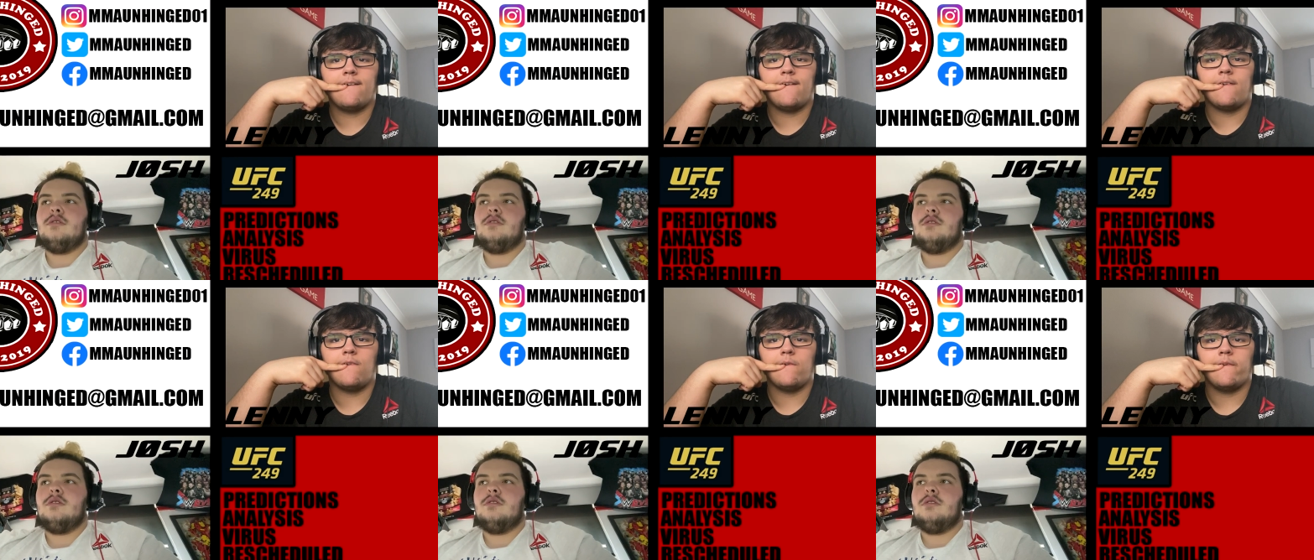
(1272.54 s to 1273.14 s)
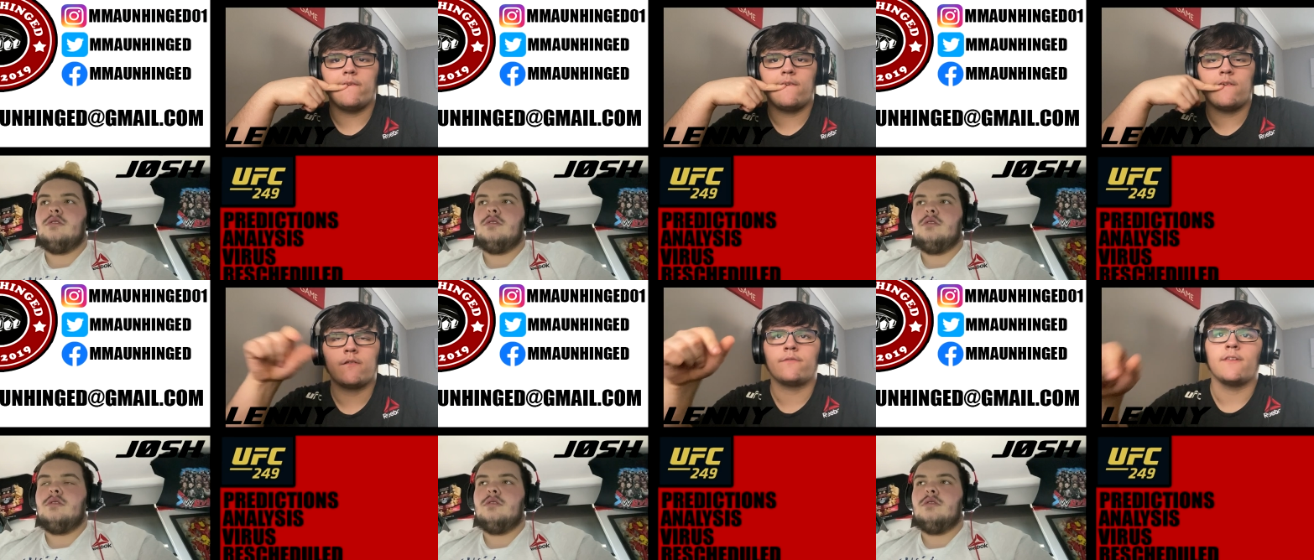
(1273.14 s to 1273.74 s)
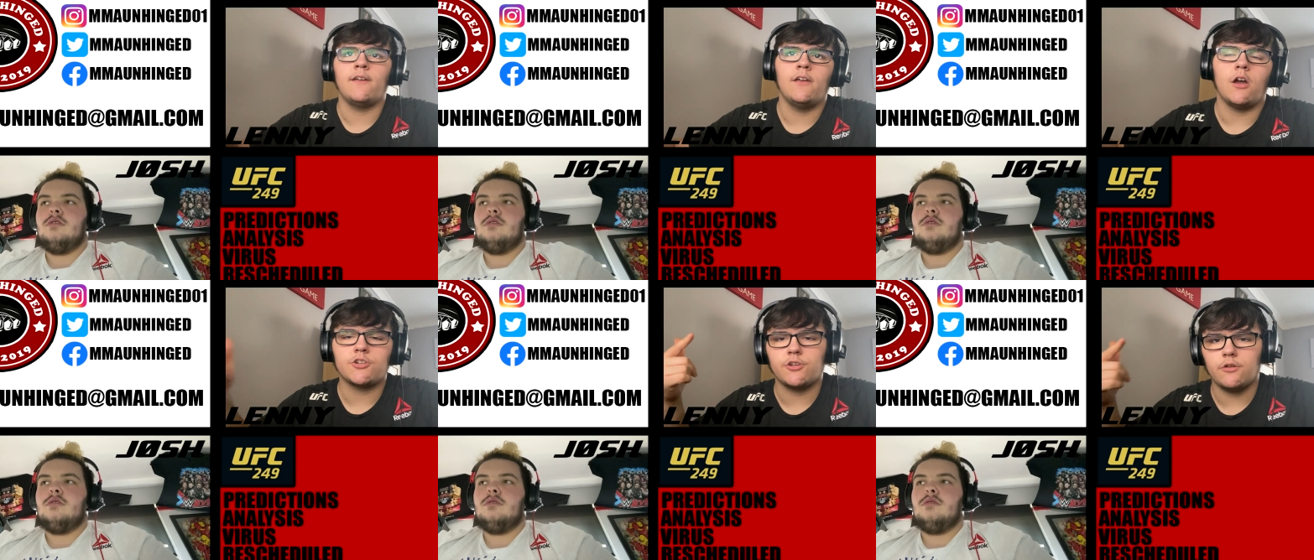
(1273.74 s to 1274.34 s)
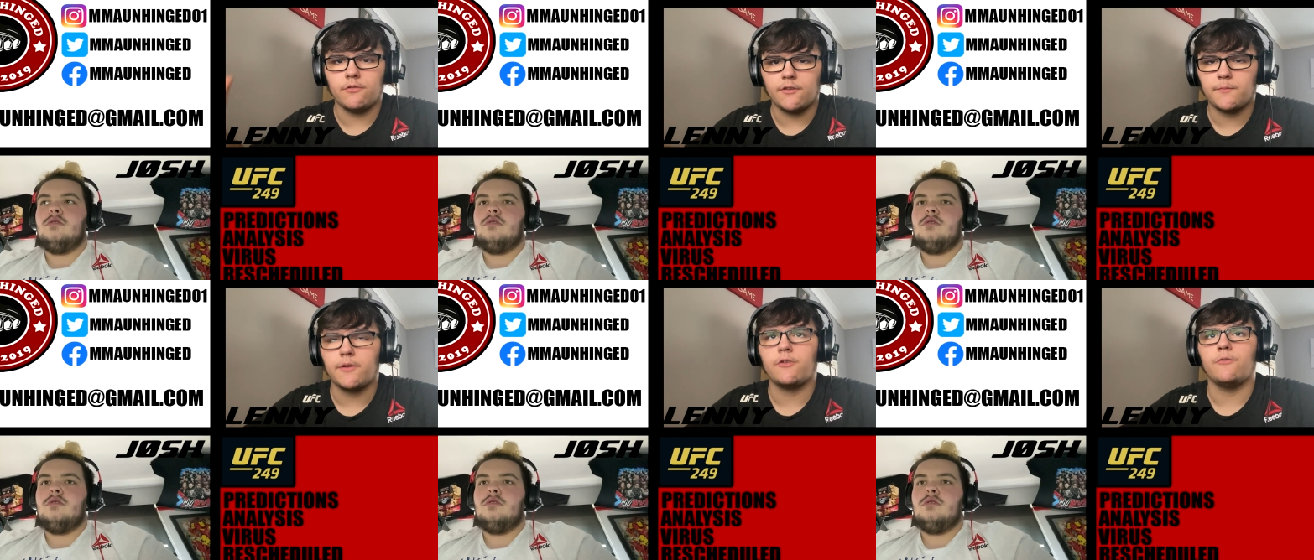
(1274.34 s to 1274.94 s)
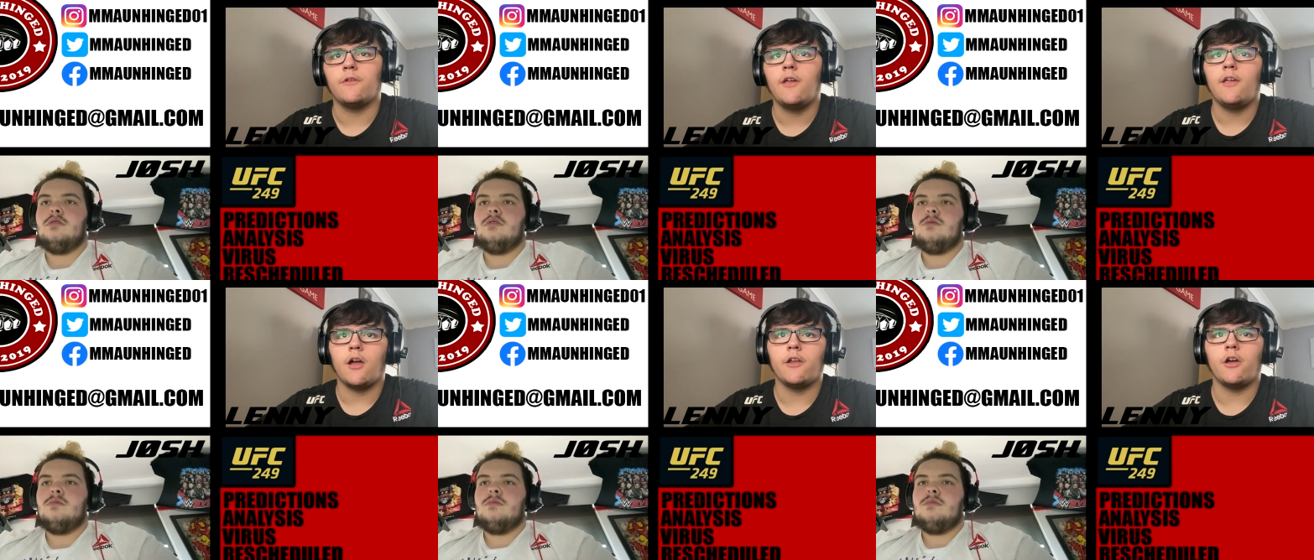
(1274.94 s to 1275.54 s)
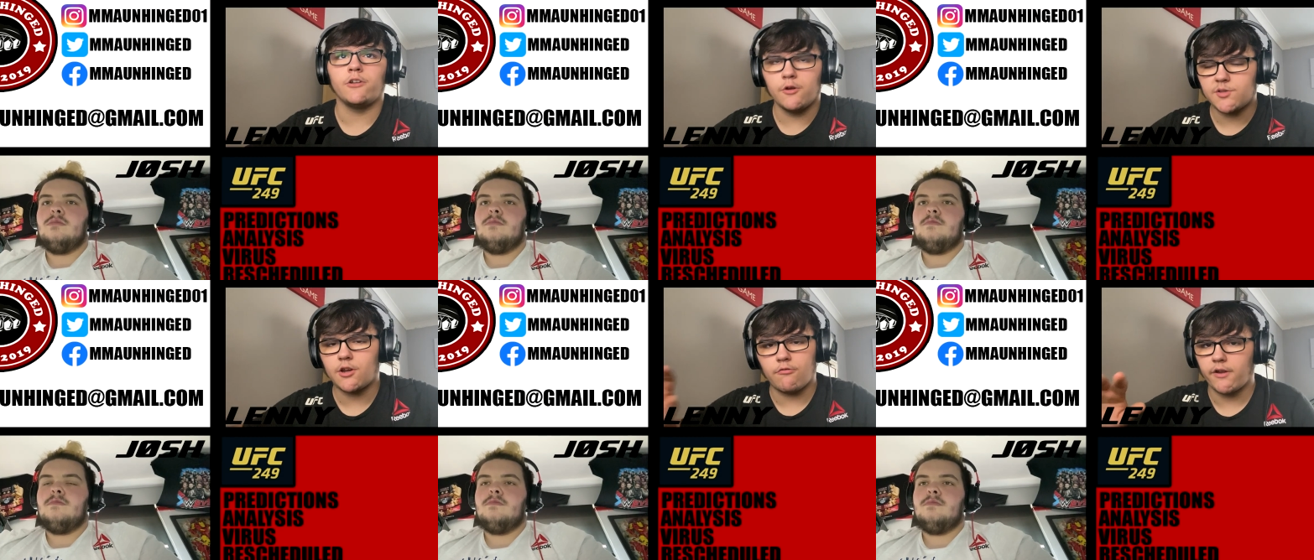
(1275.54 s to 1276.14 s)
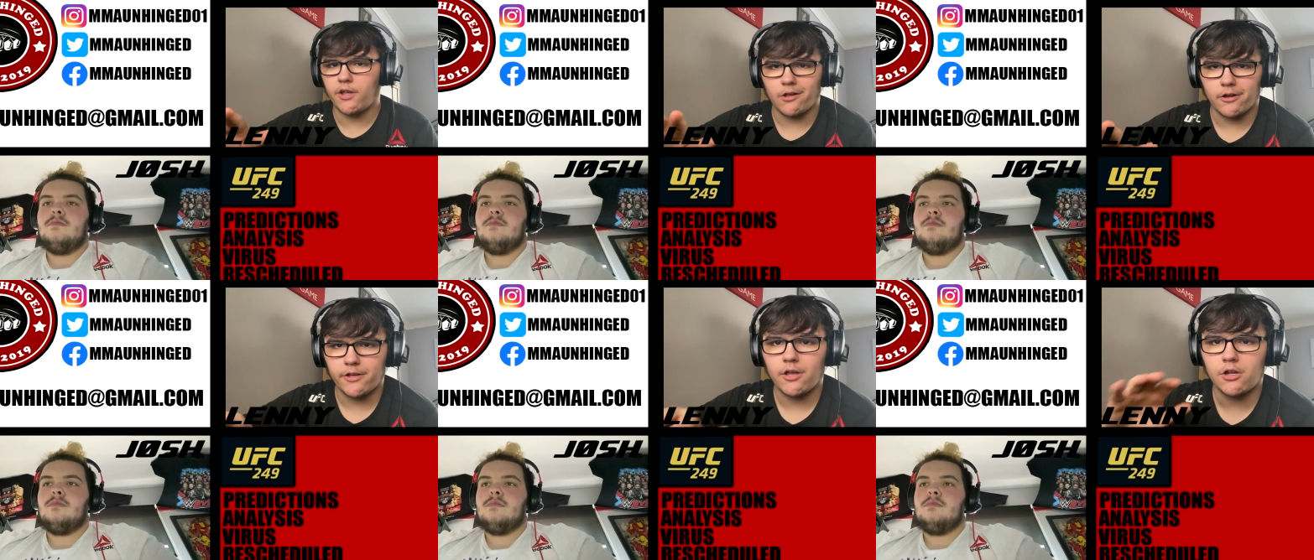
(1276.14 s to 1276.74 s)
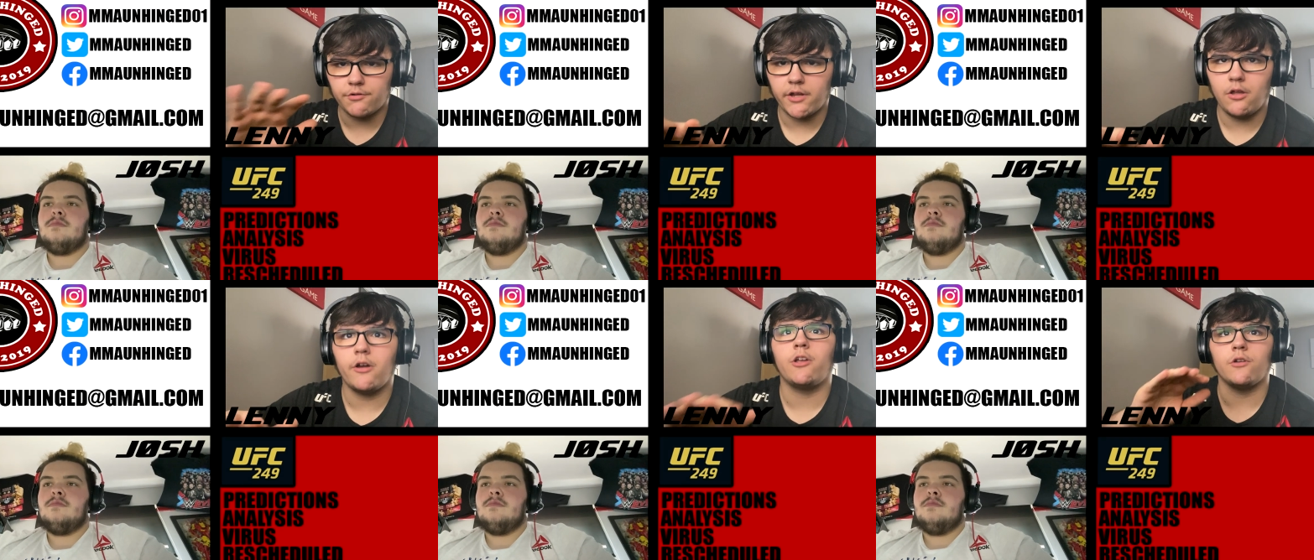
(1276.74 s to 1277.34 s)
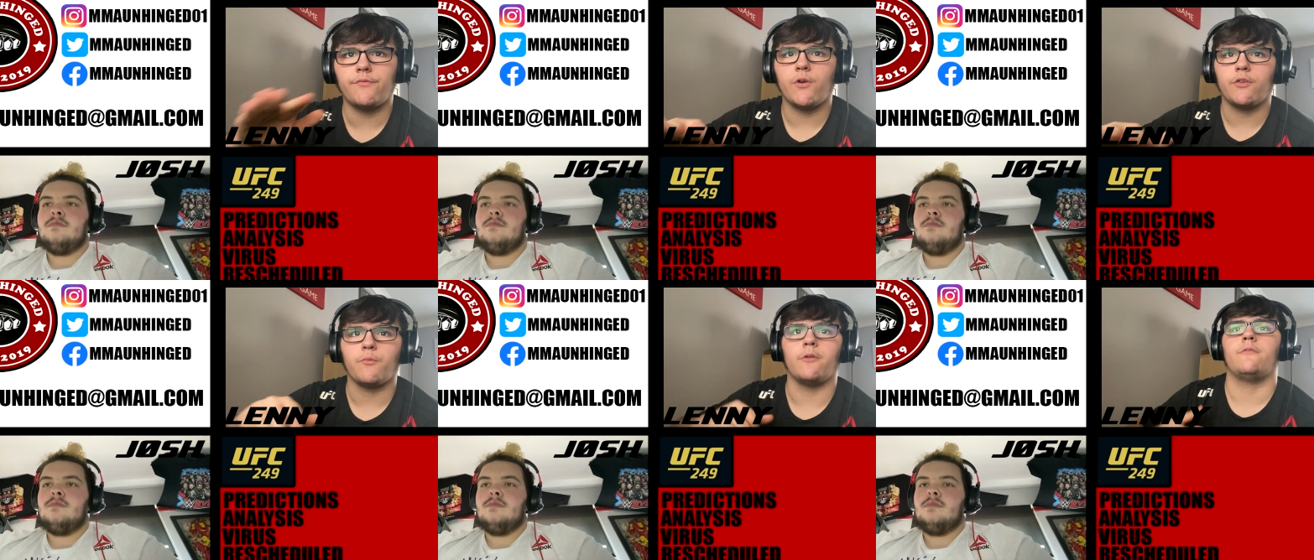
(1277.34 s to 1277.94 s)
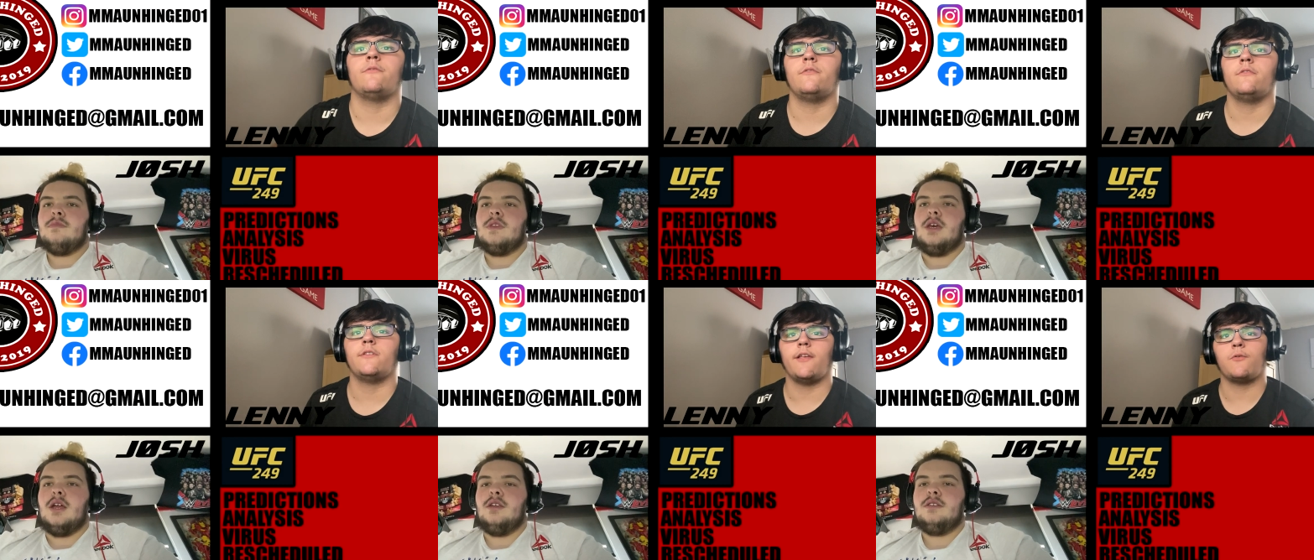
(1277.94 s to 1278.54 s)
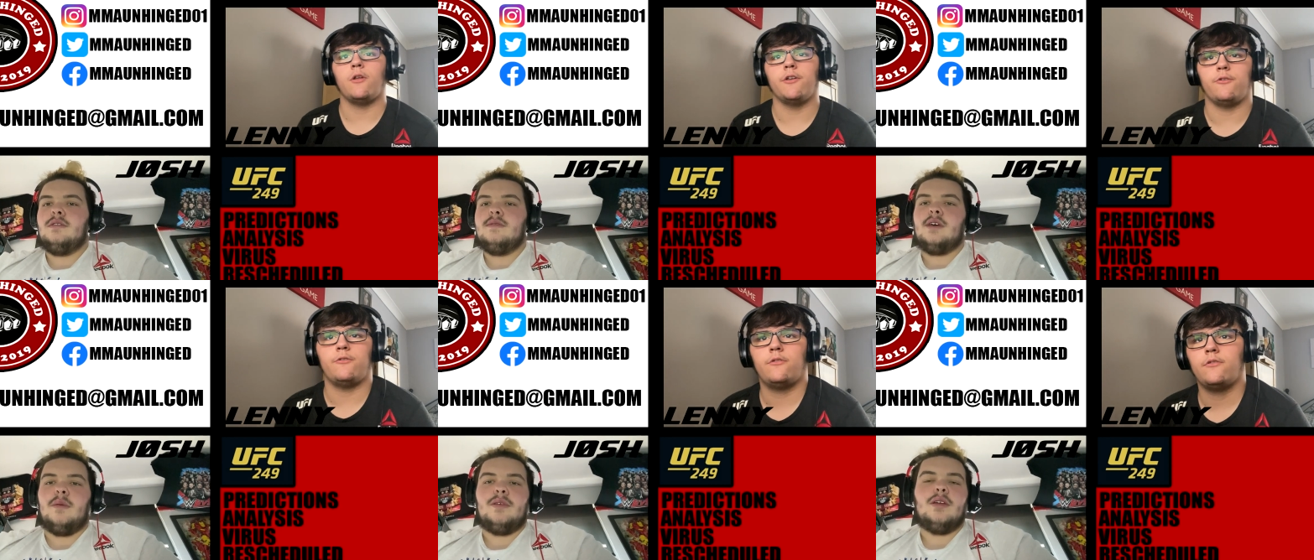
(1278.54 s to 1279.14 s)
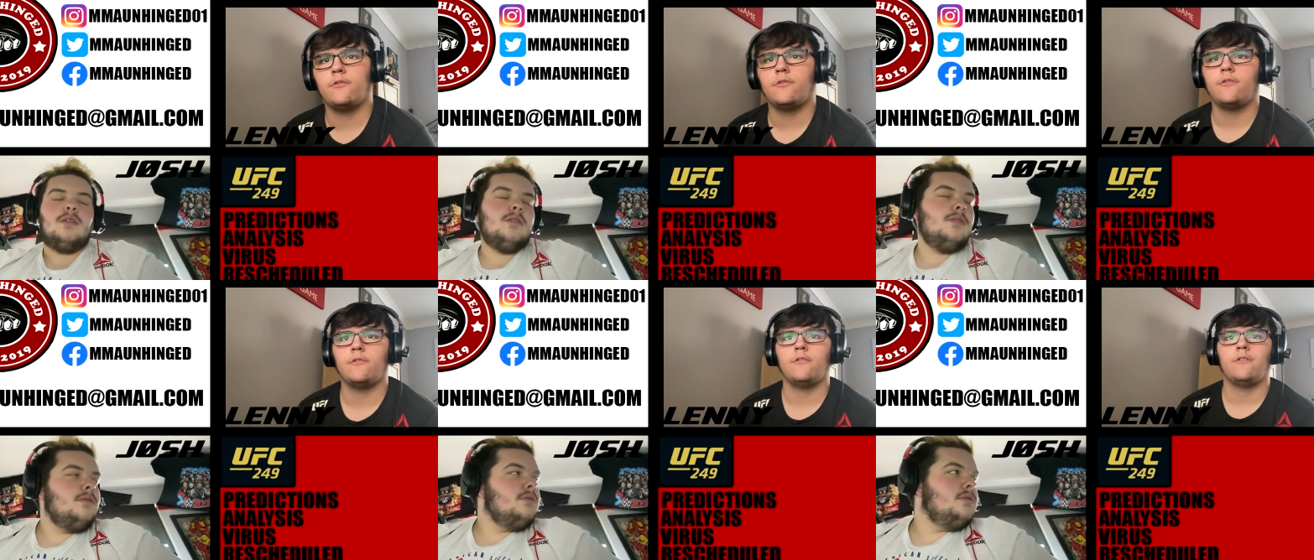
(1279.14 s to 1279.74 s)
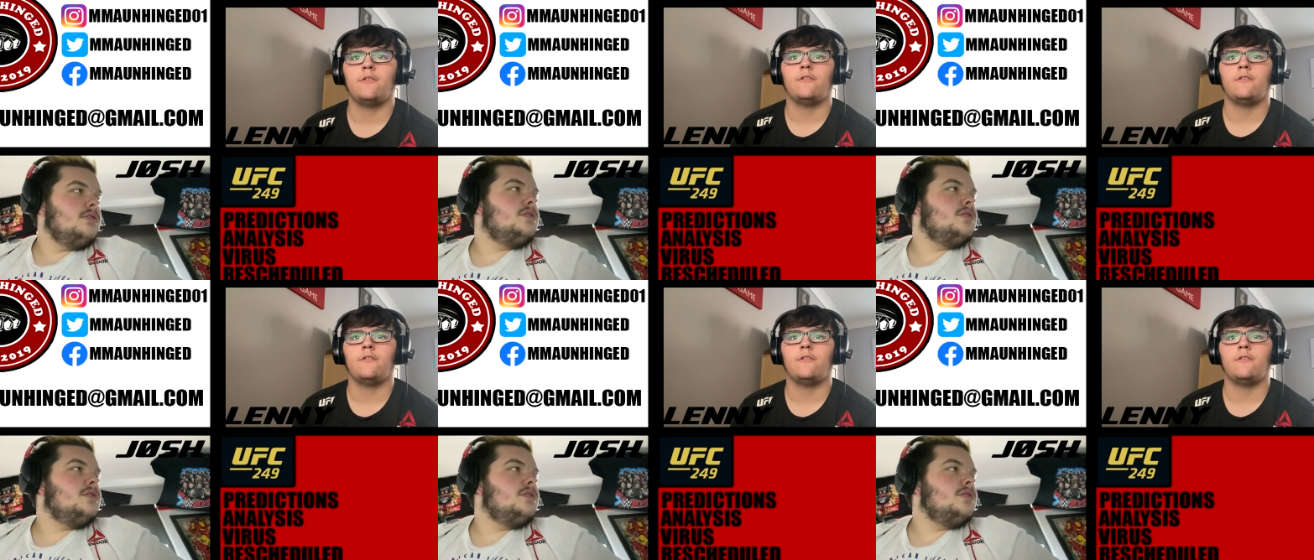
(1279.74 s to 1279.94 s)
Speaker 1: Oh no, I should know this, but I don't. I know it's a Korean guy. A Korean guy got the first one.
Speaker 2: Yeah, that's all I know. Capto